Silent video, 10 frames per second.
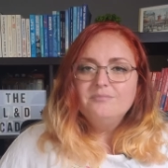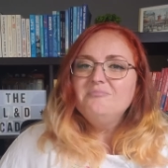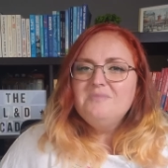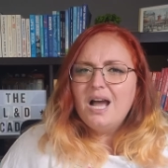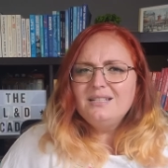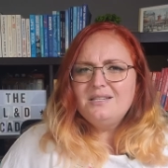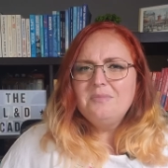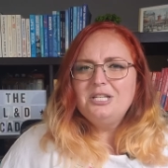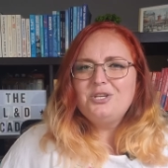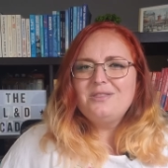Not to
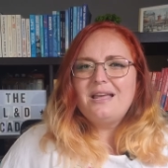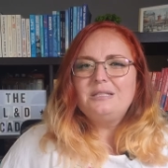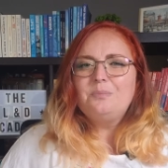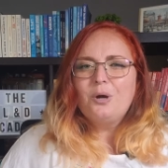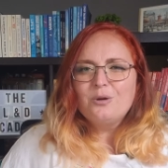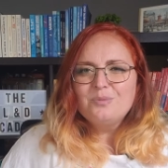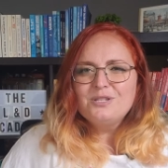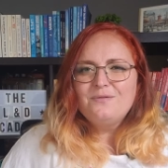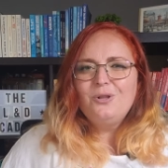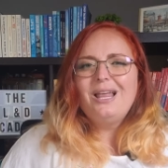mention that
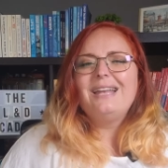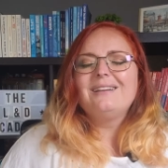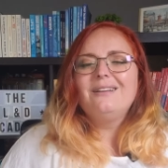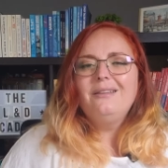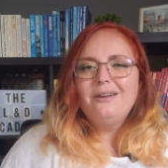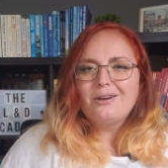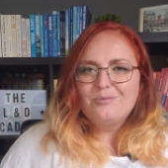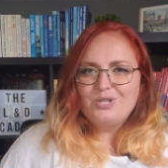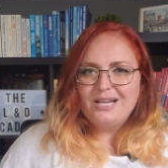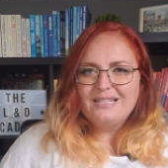purposeful and clear
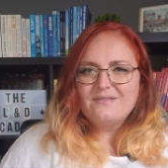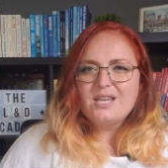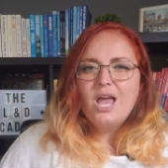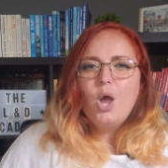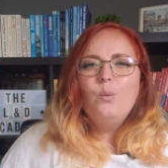objectives